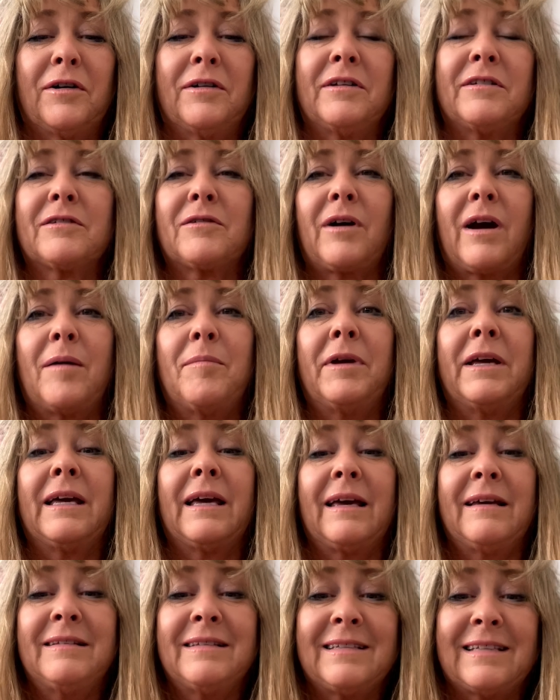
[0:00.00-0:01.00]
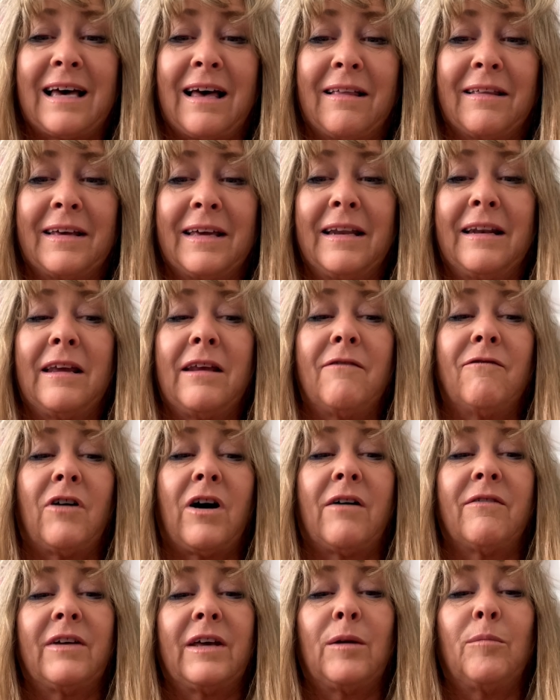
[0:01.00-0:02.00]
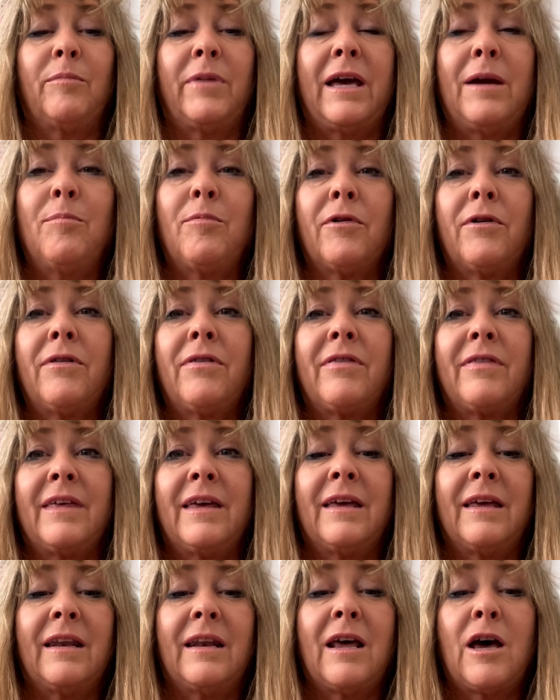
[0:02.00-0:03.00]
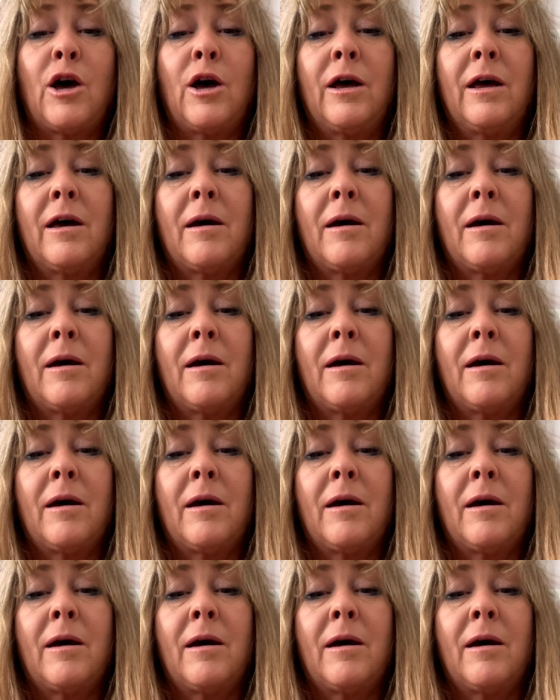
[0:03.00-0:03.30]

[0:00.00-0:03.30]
describing a salad involving paper-thin,